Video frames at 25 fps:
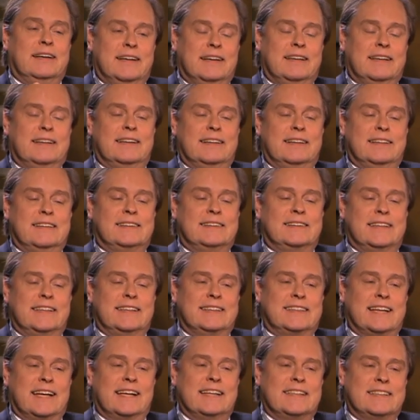
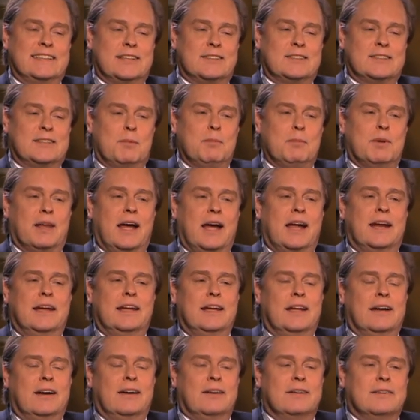Is there some of that
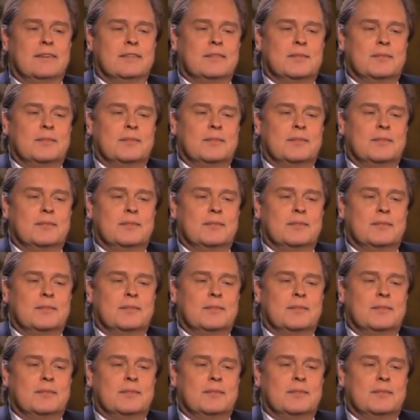in there?